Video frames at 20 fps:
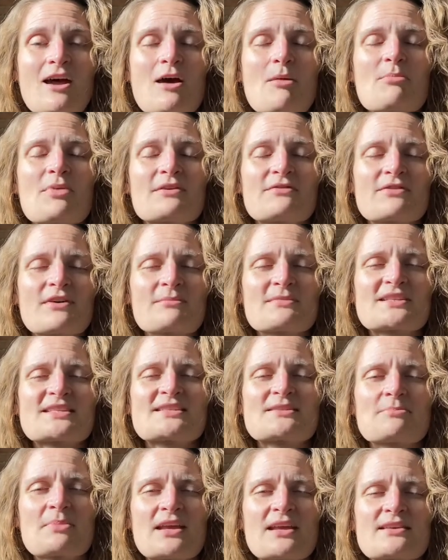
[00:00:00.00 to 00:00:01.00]
but from a
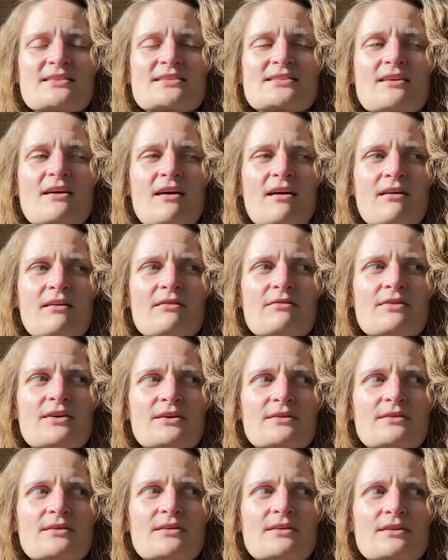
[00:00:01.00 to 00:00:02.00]
space of
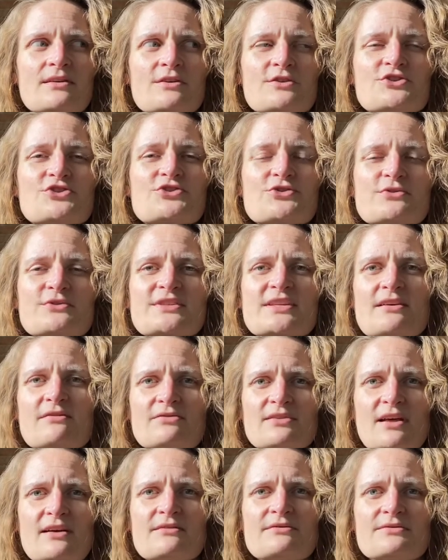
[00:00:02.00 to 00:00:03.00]
true
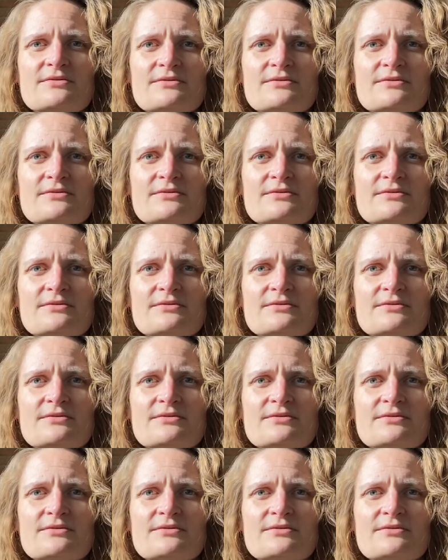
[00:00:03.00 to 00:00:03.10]
self-love,